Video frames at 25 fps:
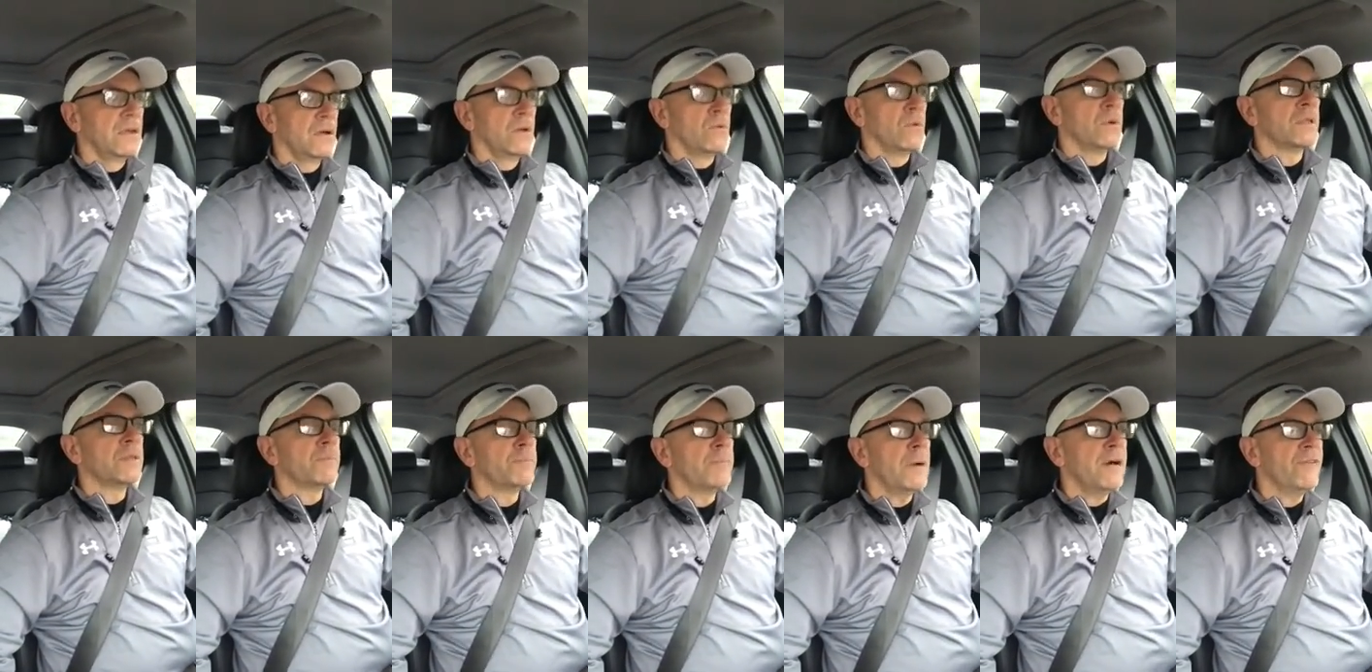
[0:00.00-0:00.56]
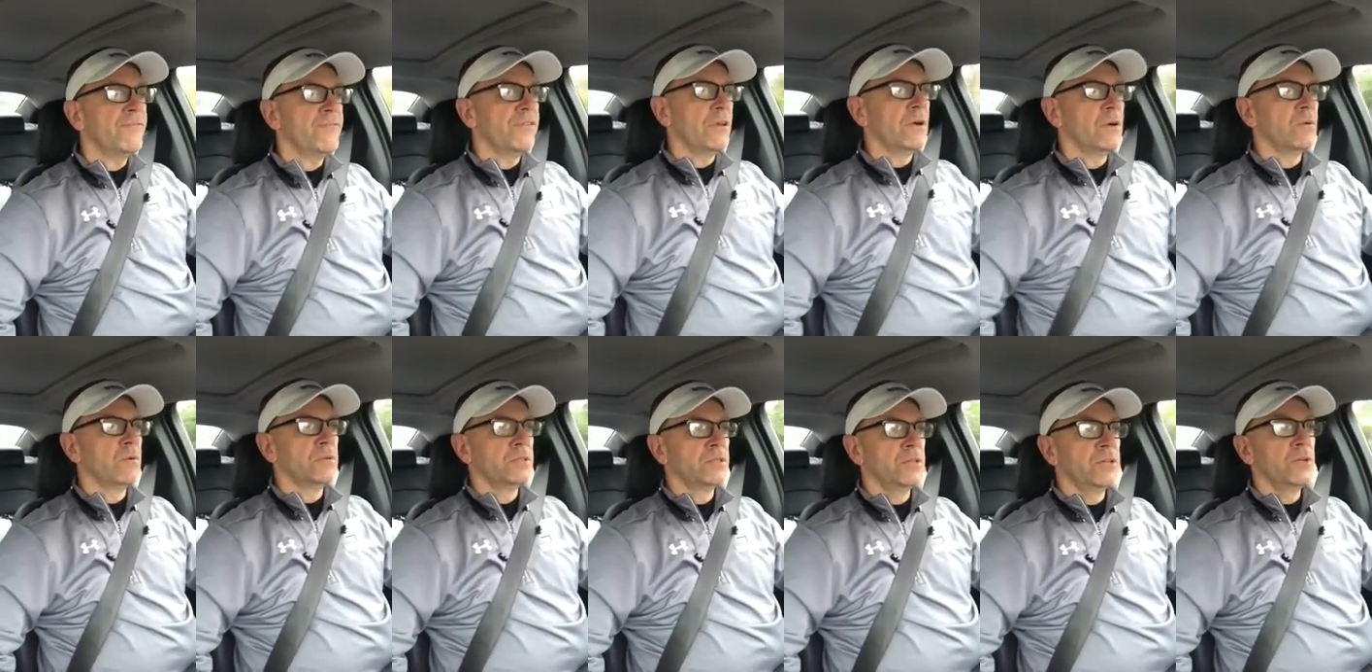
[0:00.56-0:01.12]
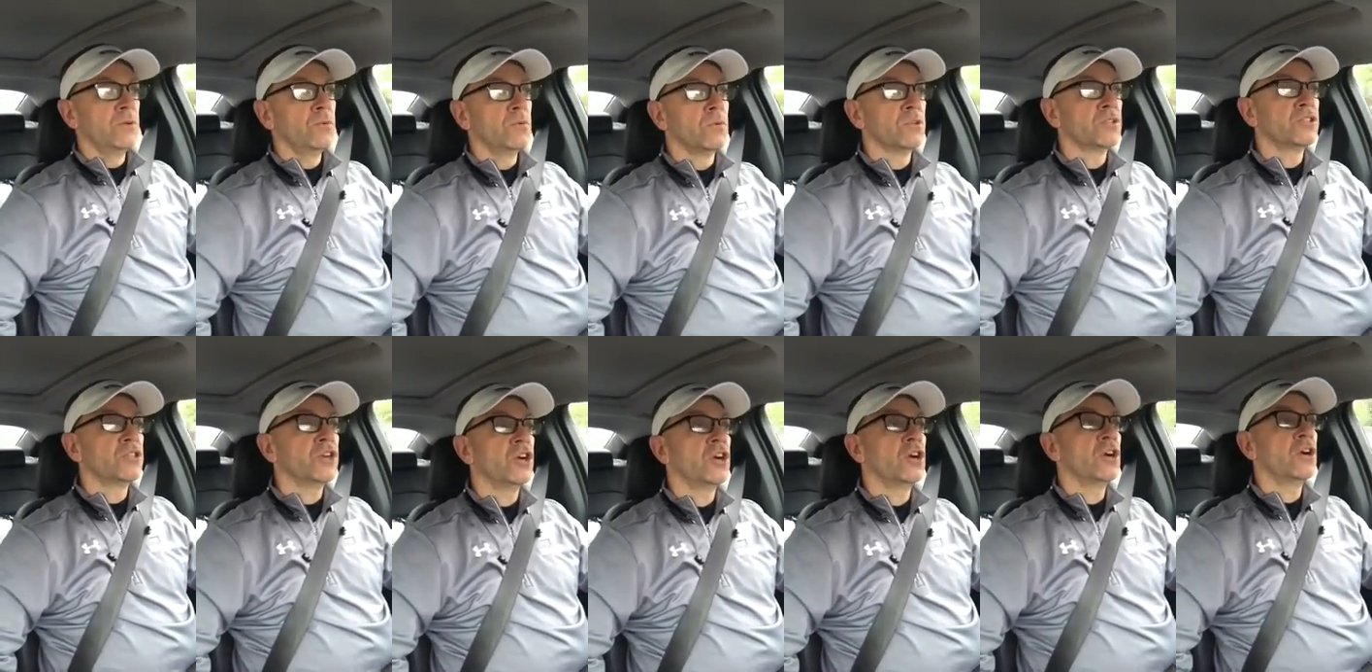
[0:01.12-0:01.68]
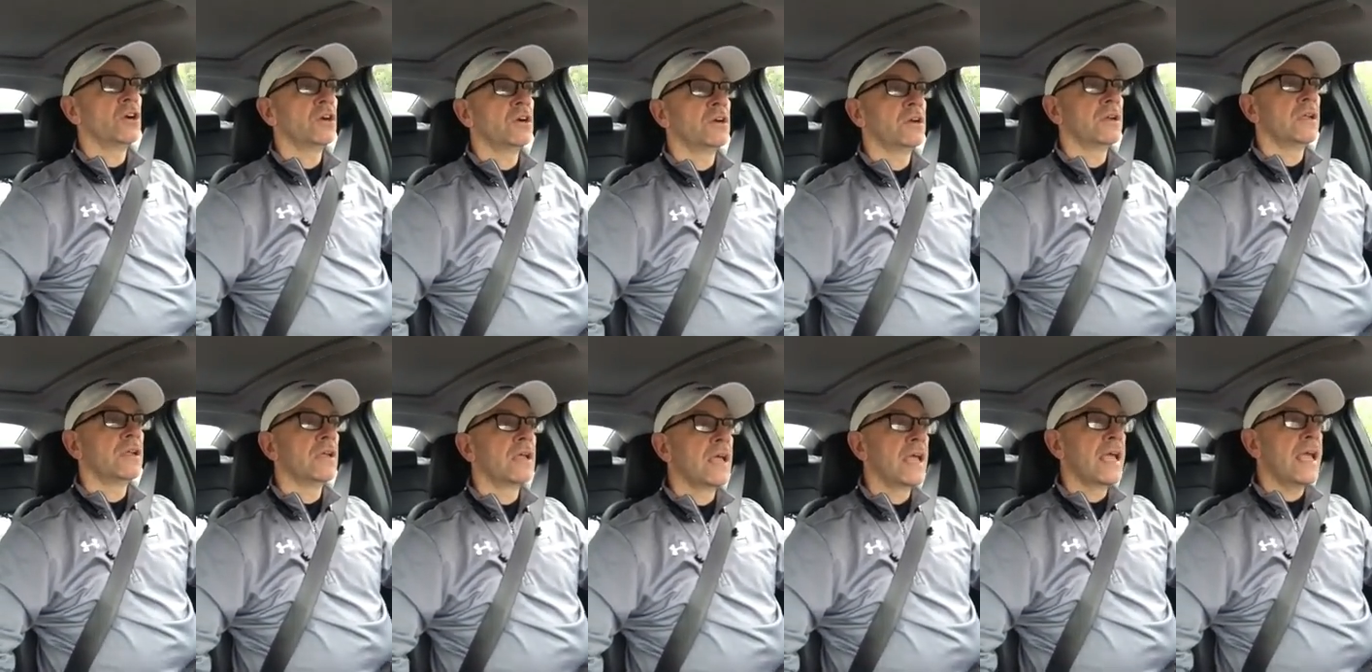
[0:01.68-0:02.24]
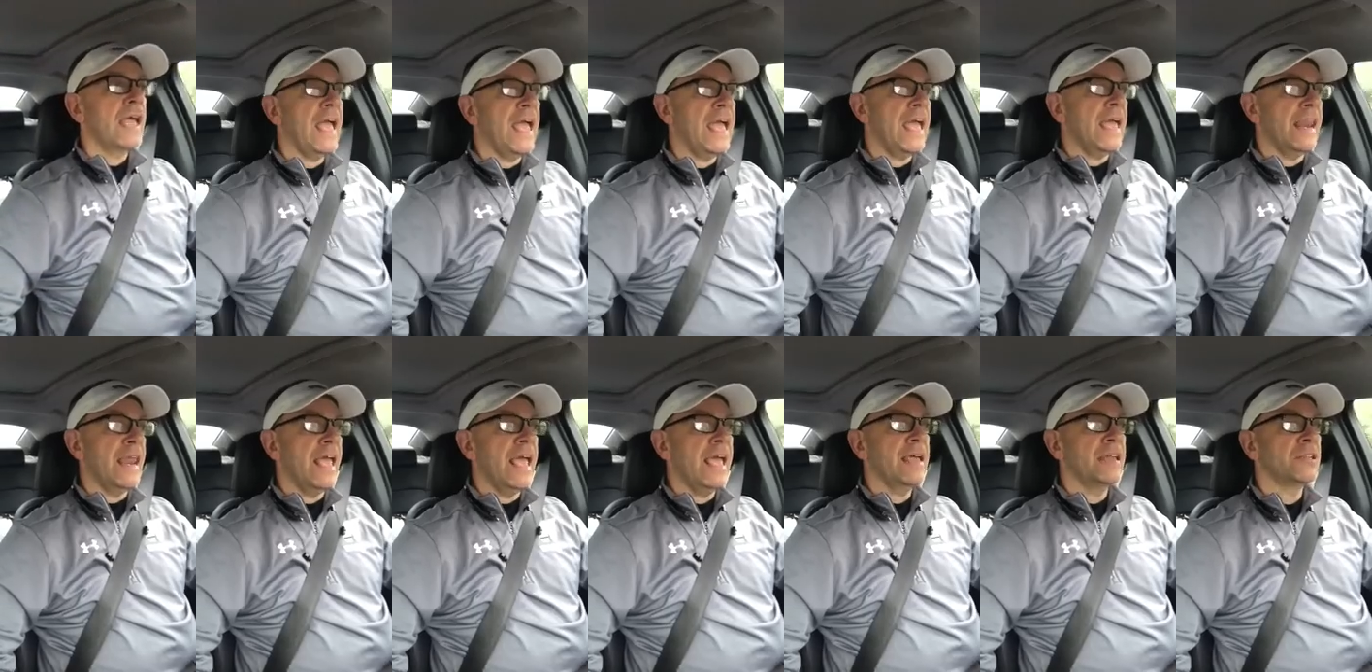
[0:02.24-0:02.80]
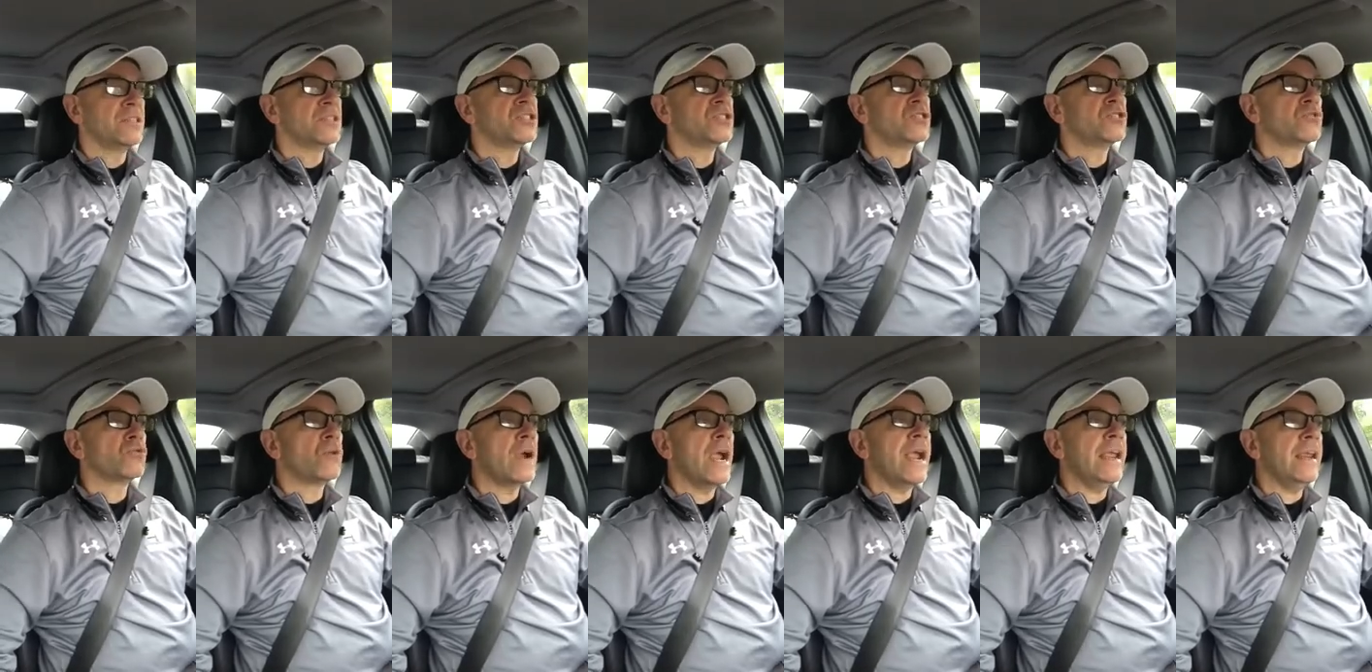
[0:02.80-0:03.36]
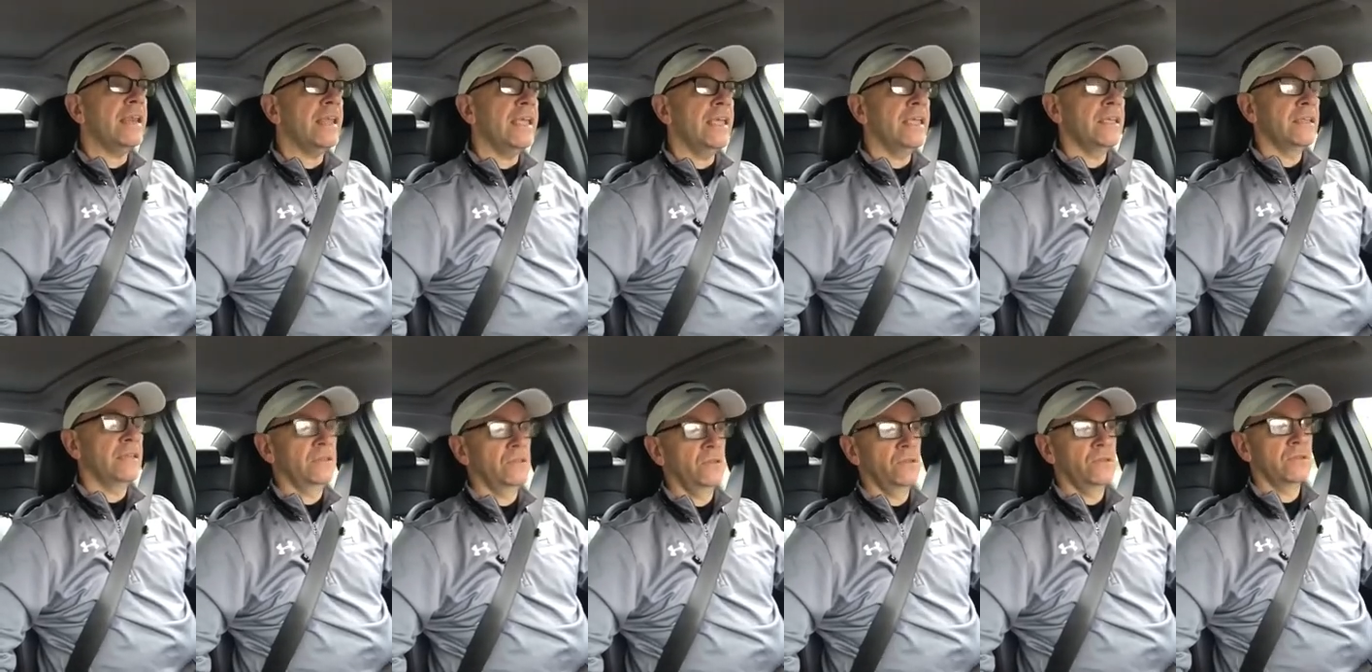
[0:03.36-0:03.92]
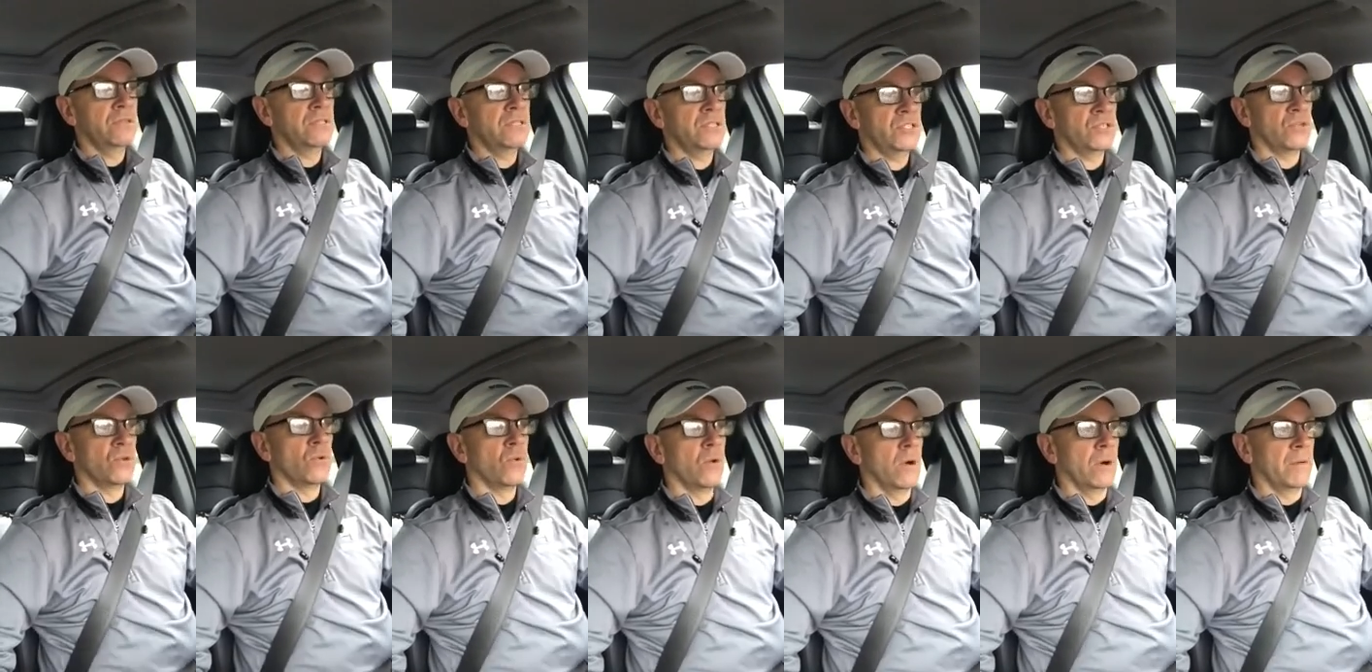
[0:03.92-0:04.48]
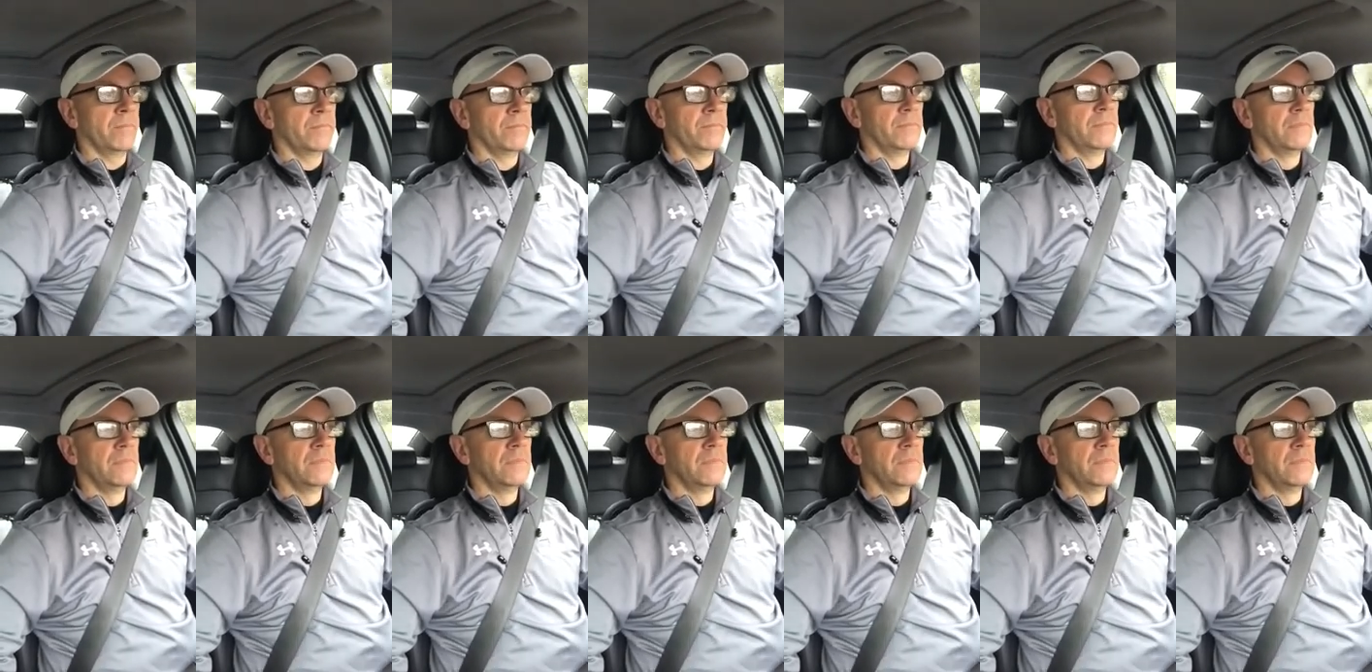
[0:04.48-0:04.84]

what the buffalo will do will turn and head straight into the storm.